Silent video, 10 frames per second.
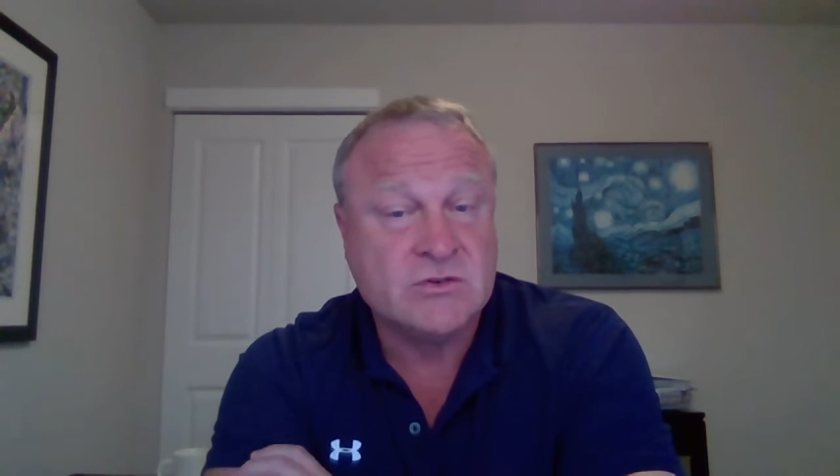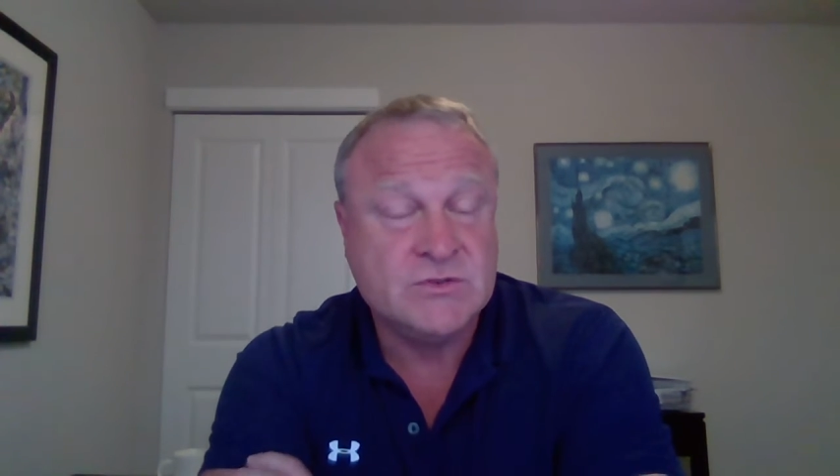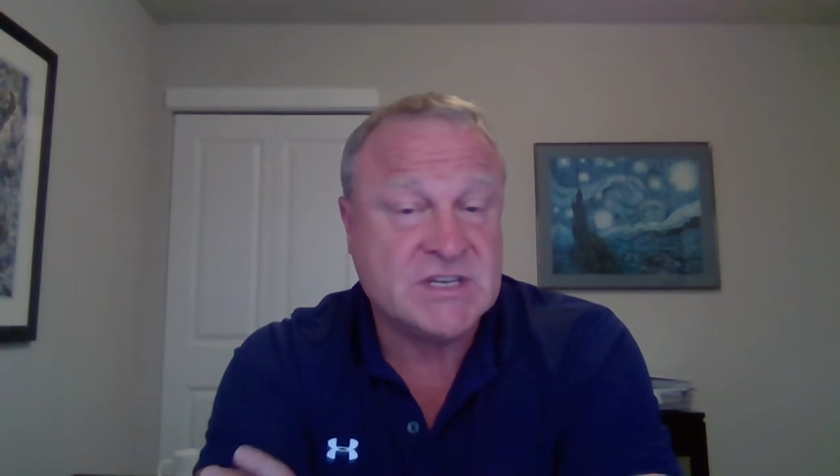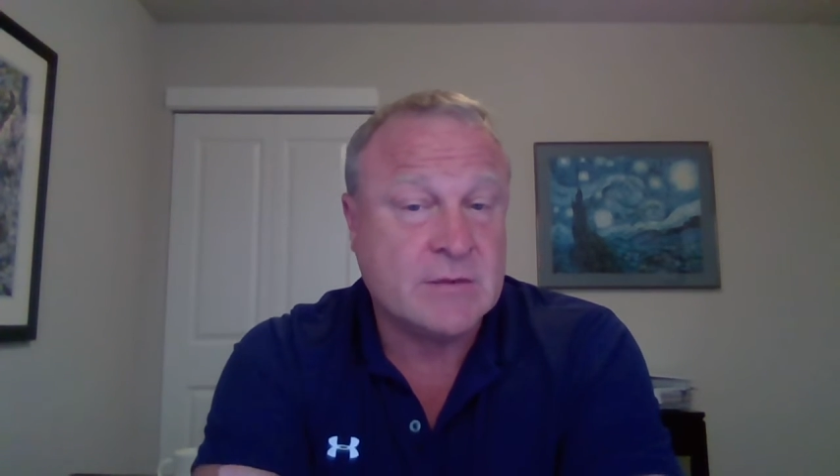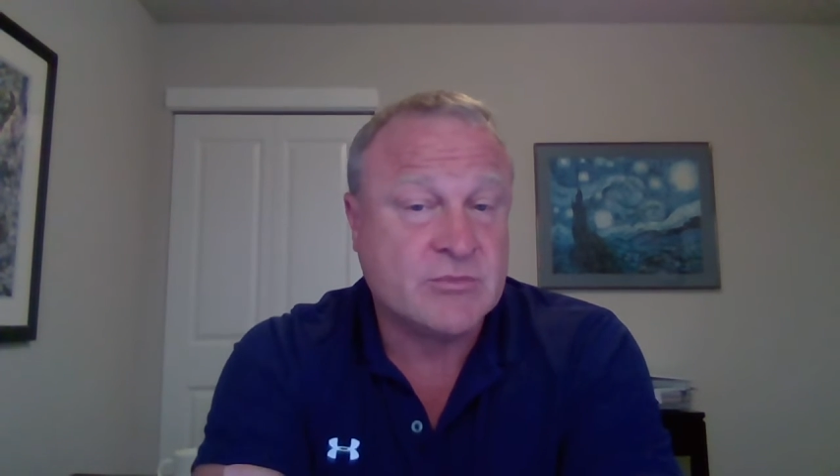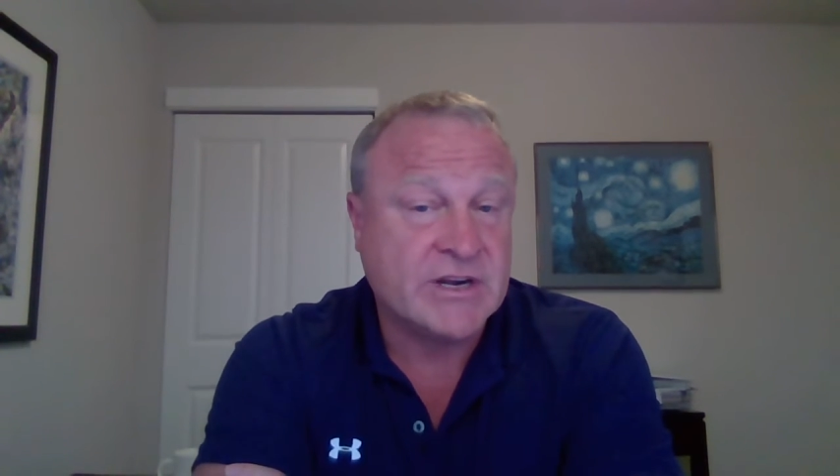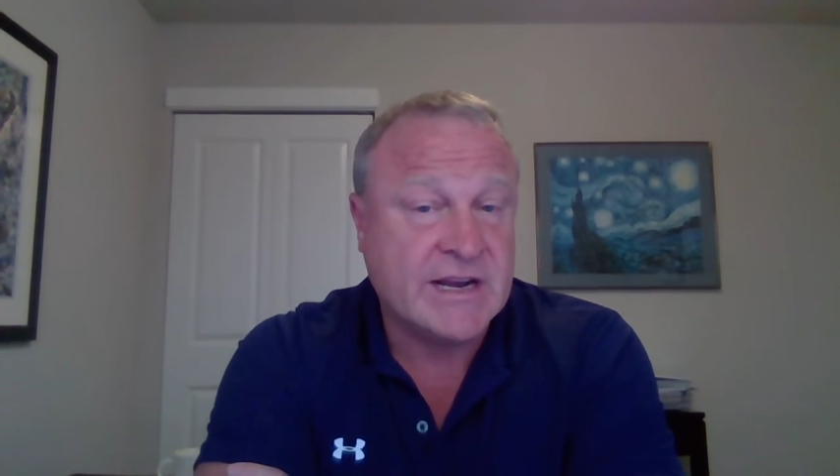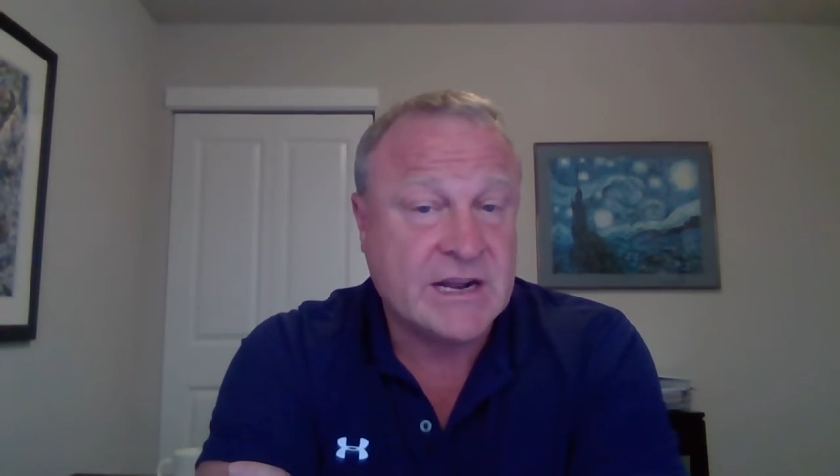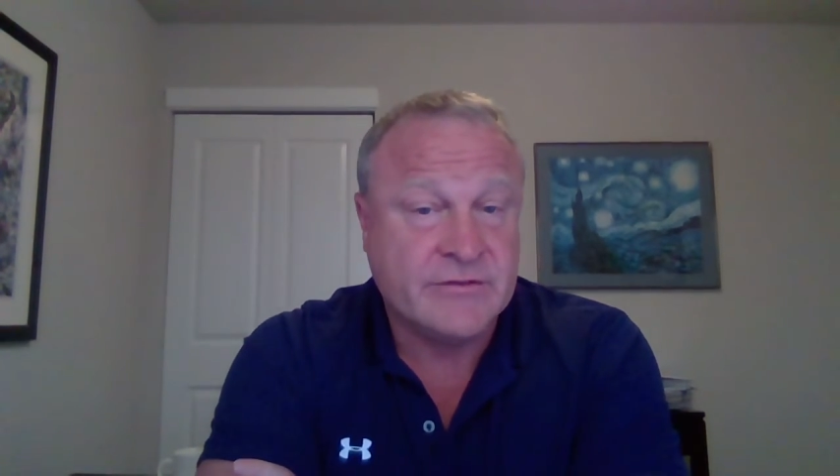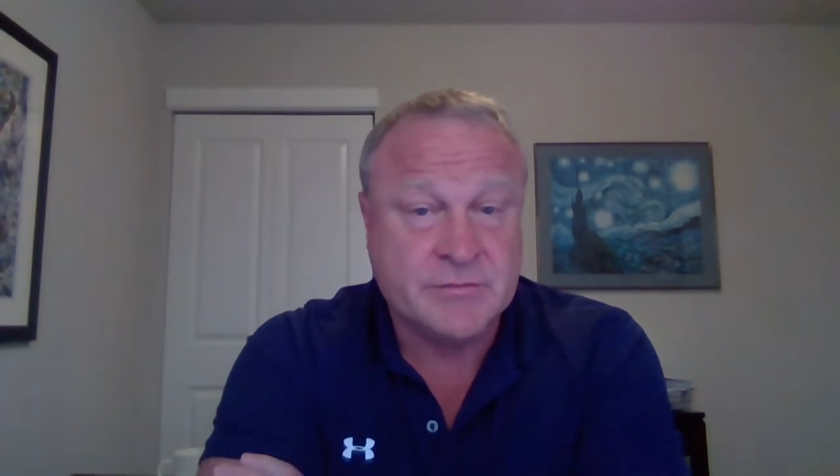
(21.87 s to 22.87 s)
who's
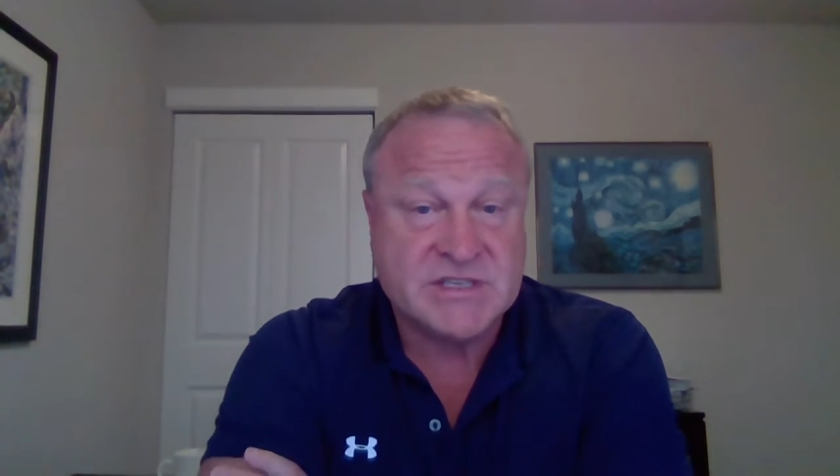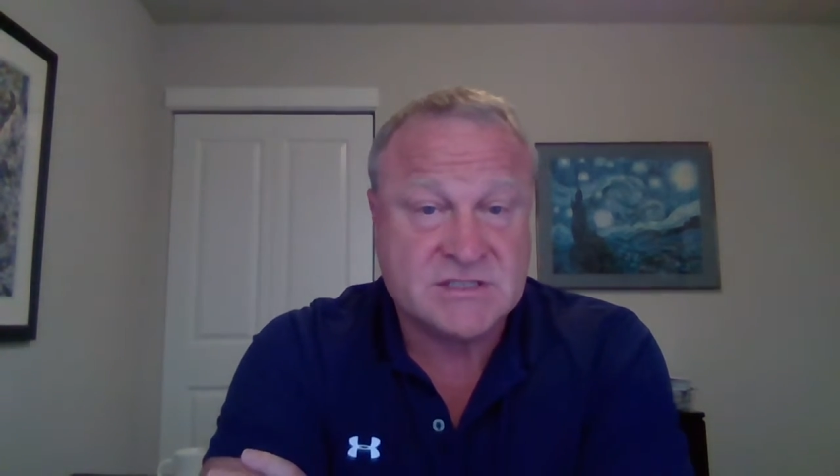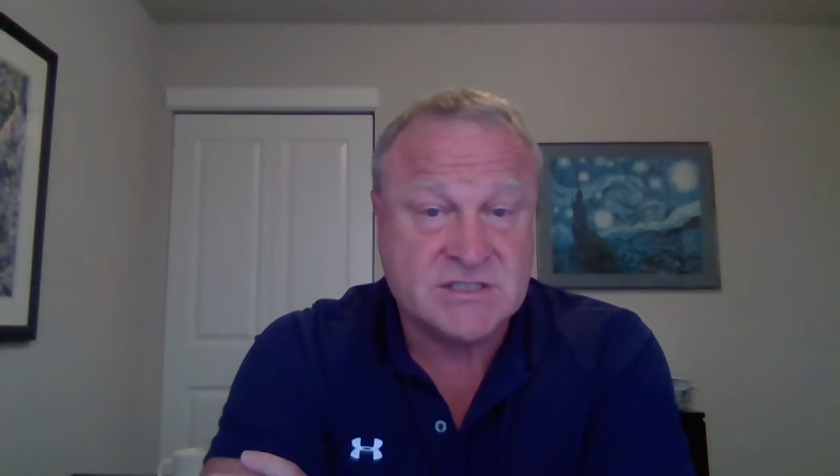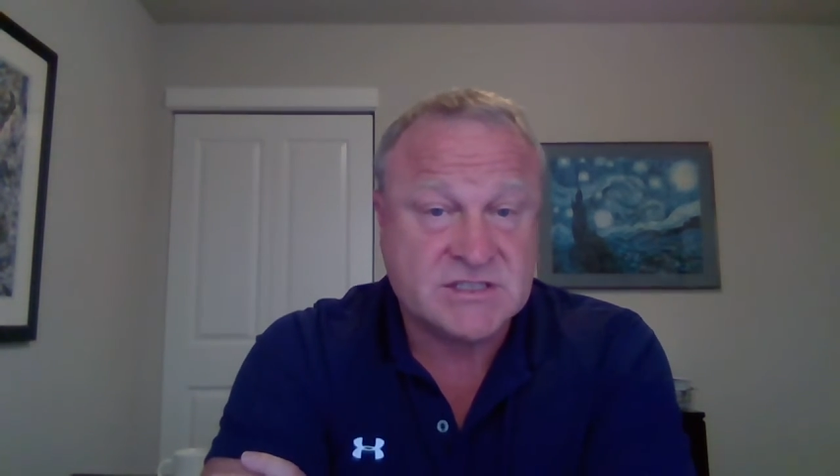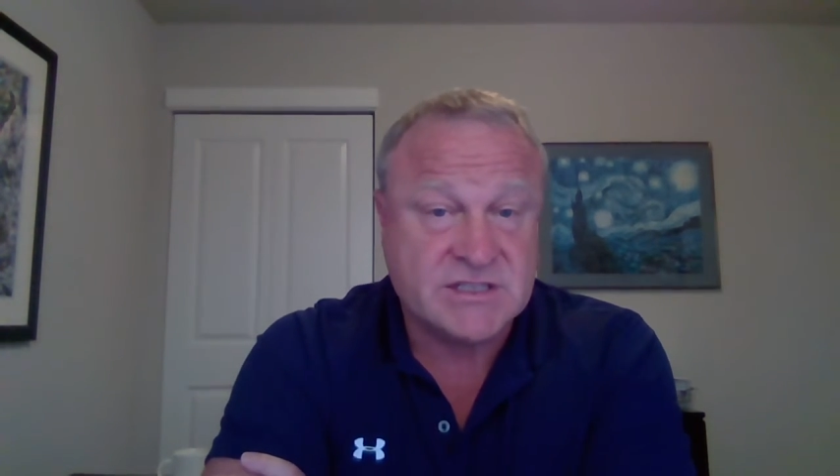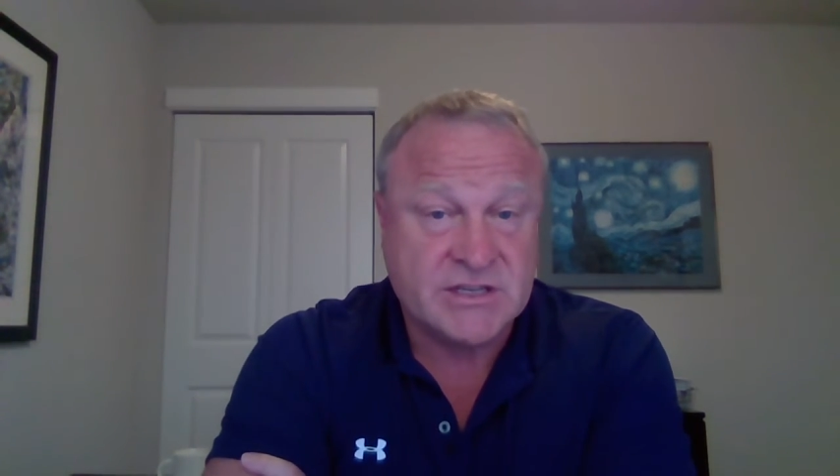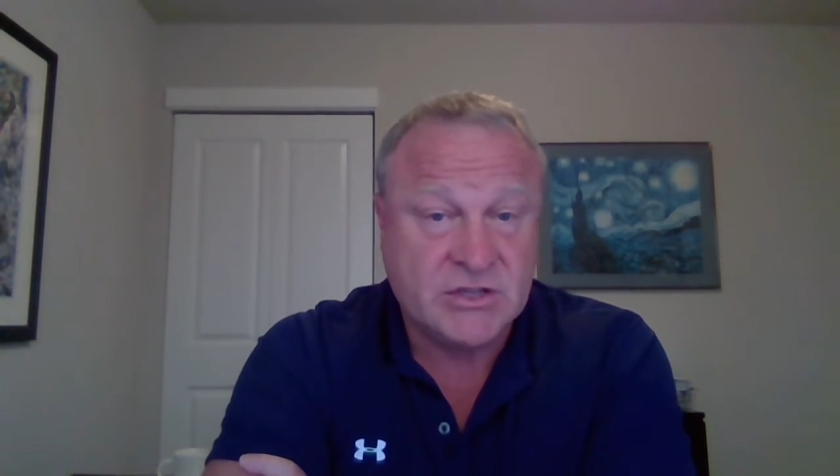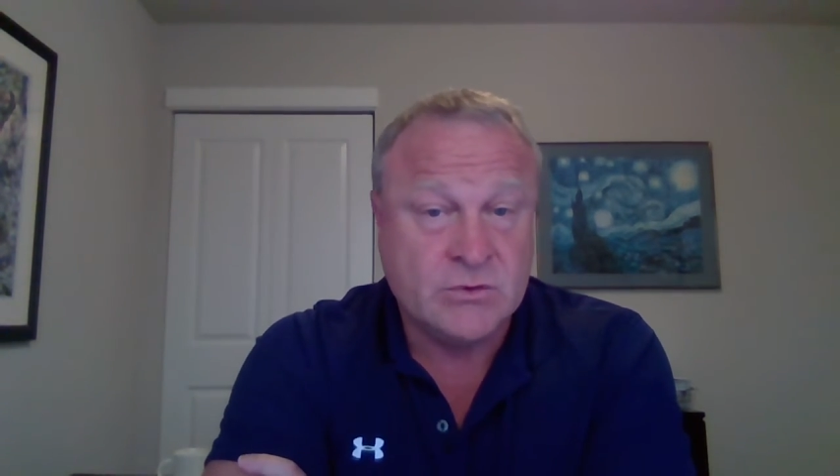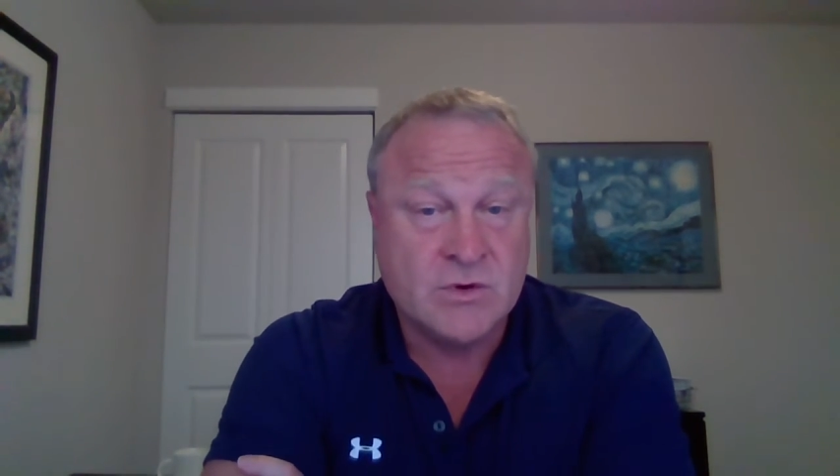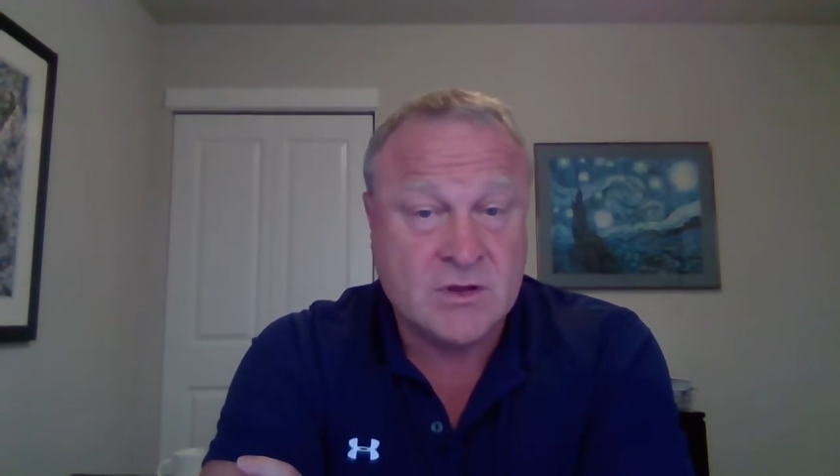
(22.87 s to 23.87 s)
operating out of a business that
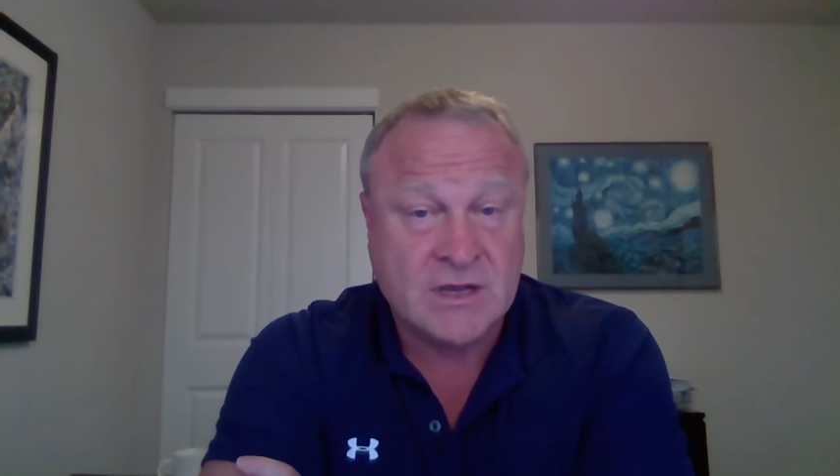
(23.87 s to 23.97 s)
you